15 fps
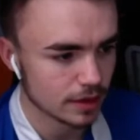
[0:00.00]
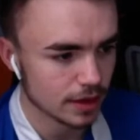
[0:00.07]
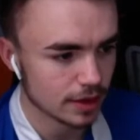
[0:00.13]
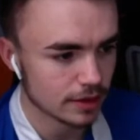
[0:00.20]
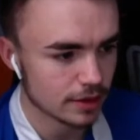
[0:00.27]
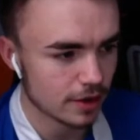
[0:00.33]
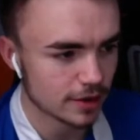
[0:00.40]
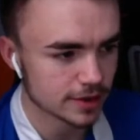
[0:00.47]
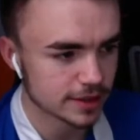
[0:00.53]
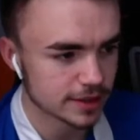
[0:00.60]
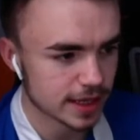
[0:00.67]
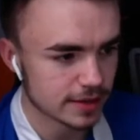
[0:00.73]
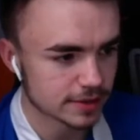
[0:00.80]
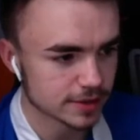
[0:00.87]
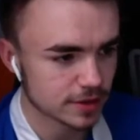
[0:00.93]
He dances
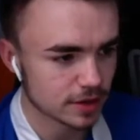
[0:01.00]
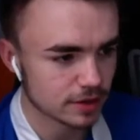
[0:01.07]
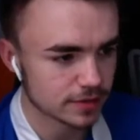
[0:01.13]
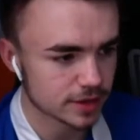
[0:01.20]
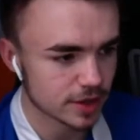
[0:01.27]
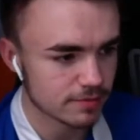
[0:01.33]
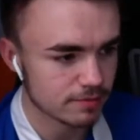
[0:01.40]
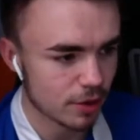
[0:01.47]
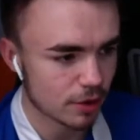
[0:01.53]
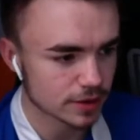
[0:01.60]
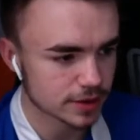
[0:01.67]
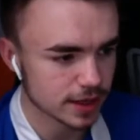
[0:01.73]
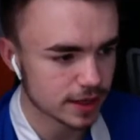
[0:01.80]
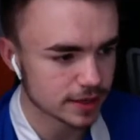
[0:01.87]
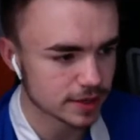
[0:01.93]
outside of his own box,
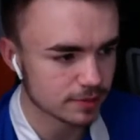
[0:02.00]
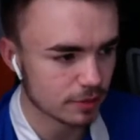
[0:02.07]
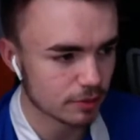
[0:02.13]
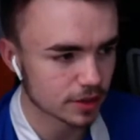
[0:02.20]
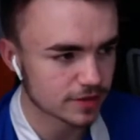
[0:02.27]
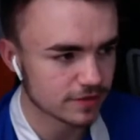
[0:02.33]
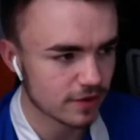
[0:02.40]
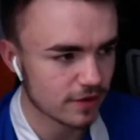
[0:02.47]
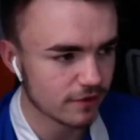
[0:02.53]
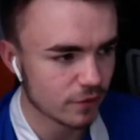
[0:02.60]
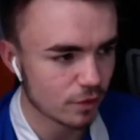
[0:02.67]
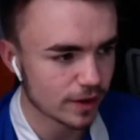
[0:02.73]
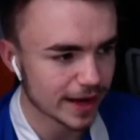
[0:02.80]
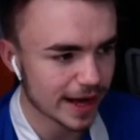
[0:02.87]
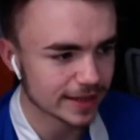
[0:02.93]
takes the ball as far
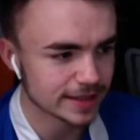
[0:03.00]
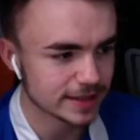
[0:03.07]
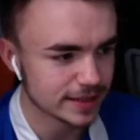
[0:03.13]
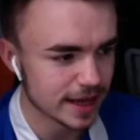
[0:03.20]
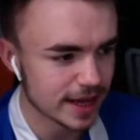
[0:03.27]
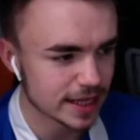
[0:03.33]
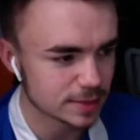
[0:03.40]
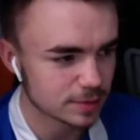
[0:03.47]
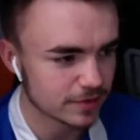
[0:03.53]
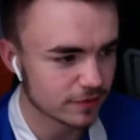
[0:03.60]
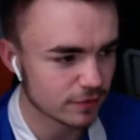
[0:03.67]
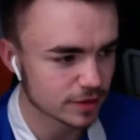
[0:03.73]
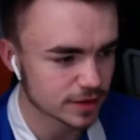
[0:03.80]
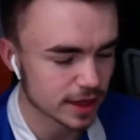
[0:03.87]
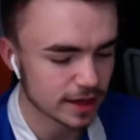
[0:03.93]
forward as he dares
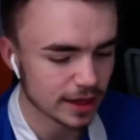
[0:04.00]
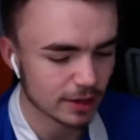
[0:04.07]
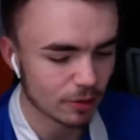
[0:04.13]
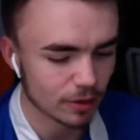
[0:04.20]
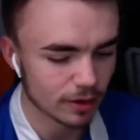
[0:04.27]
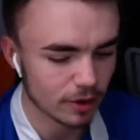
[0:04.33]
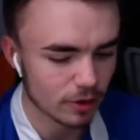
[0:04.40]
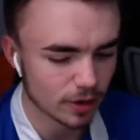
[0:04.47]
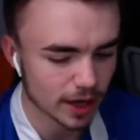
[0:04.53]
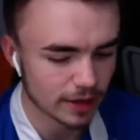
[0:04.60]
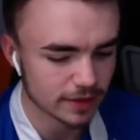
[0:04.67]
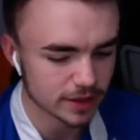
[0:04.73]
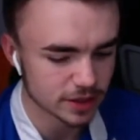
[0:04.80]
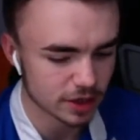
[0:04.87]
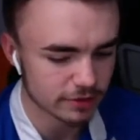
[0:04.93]
before sending one long in
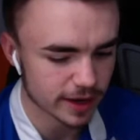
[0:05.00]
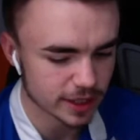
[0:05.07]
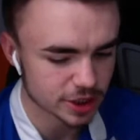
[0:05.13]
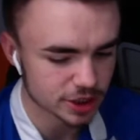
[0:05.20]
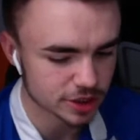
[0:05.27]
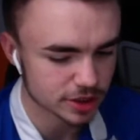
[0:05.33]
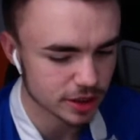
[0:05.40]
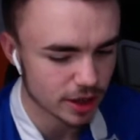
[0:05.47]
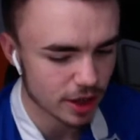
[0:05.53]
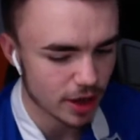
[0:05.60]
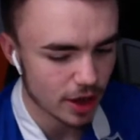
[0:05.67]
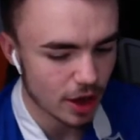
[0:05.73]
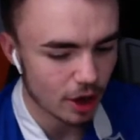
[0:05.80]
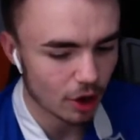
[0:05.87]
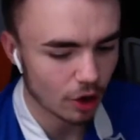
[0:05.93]
the direction
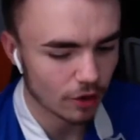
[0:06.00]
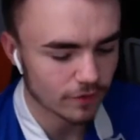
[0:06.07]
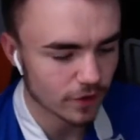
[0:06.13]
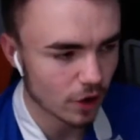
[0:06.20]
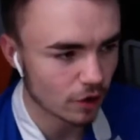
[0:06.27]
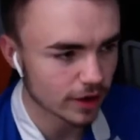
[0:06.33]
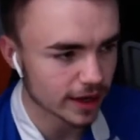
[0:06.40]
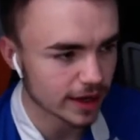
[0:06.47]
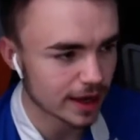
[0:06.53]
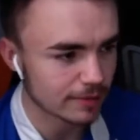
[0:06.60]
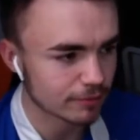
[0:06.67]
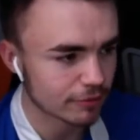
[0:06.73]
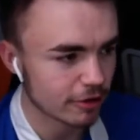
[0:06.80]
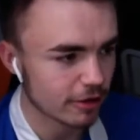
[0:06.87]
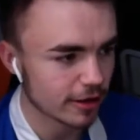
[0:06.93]
of
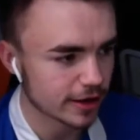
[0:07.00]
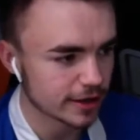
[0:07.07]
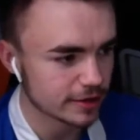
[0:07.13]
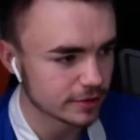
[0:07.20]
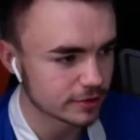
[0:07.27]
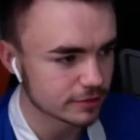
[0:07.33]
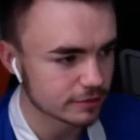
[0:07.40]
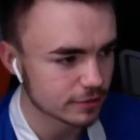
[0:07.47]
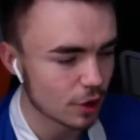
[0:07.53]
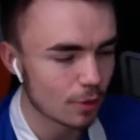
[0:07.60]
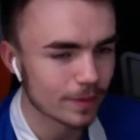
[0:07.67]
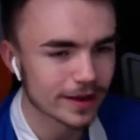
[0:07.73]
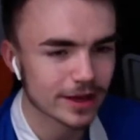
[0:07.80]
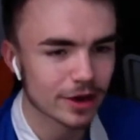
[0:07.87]
Okinabre. Or